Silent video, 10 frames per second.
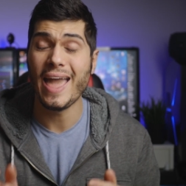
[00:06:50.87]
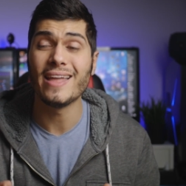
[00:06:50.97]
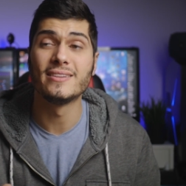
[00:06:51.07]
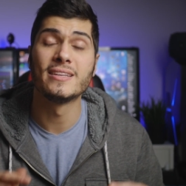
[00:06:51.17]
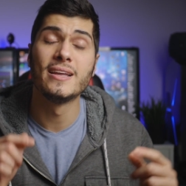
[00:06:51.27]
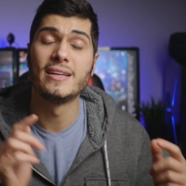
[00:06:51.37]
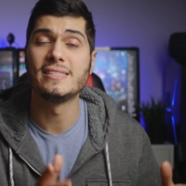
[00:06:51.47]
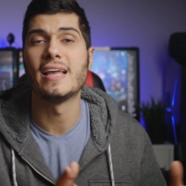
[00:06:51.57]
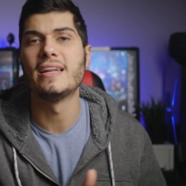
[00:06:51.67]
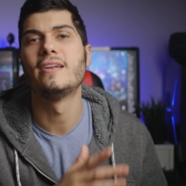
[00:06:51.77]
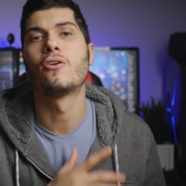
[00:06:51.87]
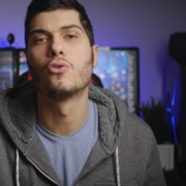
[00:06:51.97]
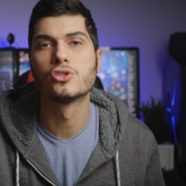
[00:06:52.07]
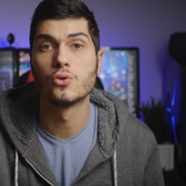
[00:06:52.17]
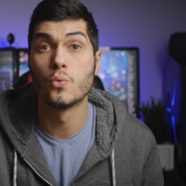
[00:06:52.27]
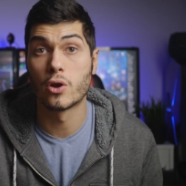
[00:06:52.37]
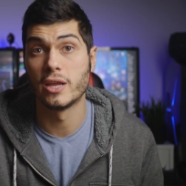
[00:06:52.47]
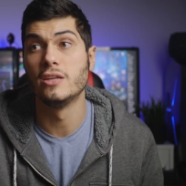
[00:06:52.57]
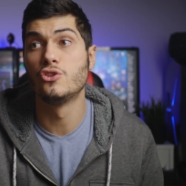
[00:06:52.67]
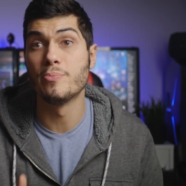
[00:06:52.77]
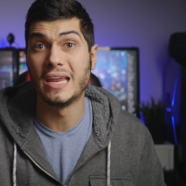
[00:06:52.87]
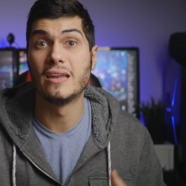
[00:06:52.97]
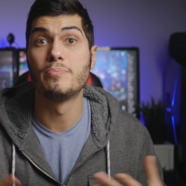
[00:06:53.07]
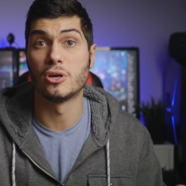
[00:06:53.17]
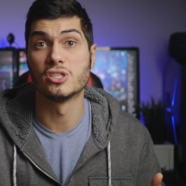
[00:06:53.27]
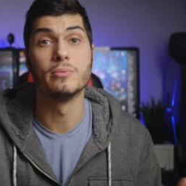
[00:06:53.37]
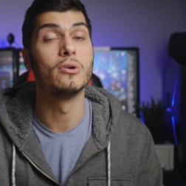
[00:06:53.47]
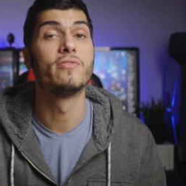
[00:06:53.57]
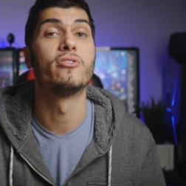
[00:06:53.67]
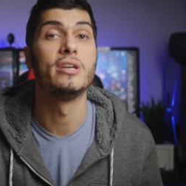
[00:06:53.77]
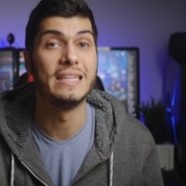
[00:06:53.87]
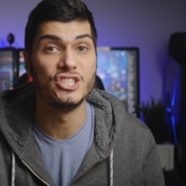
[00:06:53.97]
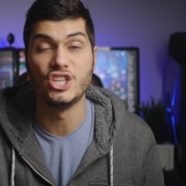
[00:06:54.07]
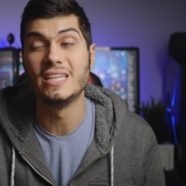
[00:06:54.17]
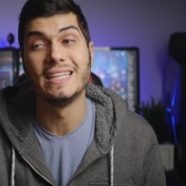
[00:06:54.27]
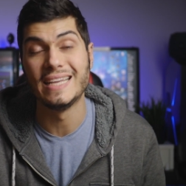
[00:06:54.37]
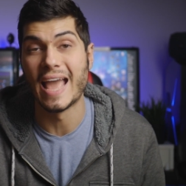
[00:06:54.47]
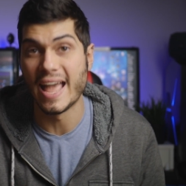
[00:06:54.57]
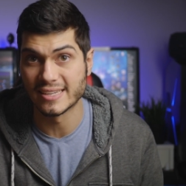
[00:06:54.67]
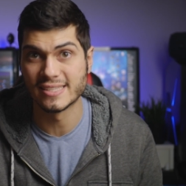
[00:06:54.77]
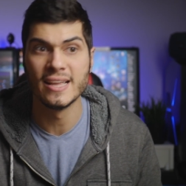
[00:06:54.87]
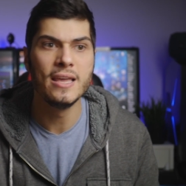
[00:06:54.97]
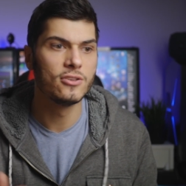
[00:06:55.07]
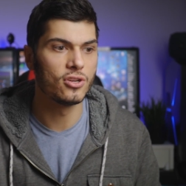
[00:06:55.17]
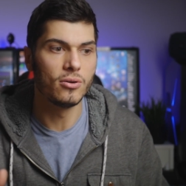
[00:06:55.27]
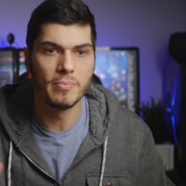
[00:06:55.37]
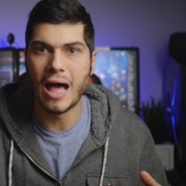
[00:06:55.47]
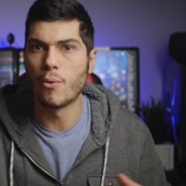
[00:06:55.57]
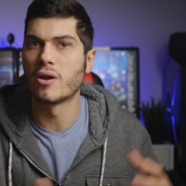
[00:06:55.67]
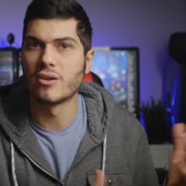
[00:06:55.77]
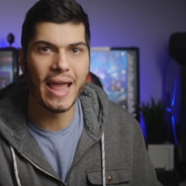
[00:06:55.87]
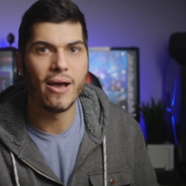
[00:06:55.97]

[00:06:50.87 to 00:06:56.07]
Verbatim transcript: And they said that they're also working to make it possible for the GTX, so our